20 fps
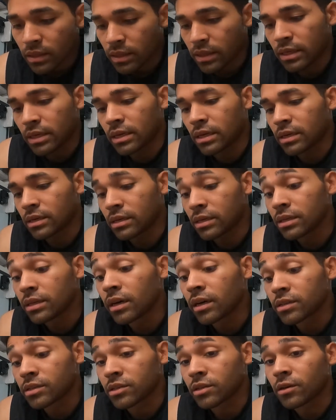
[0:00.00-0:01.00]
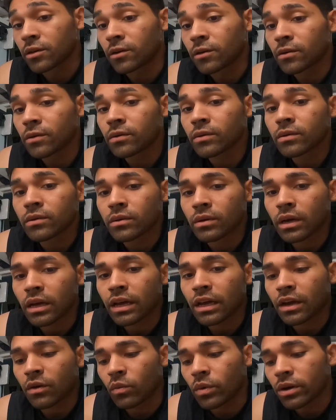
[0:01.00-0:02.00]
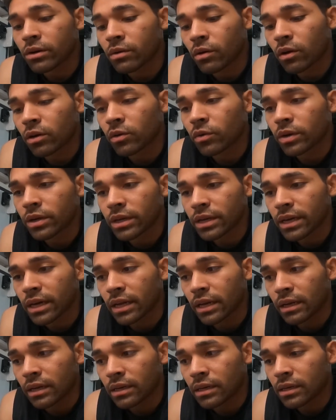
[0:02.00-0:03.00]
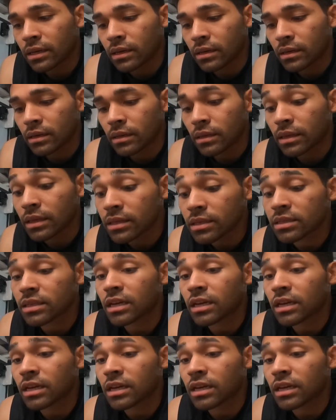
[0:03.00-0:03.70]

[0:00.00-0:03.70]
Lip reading: And he does so, and we chrono it again. This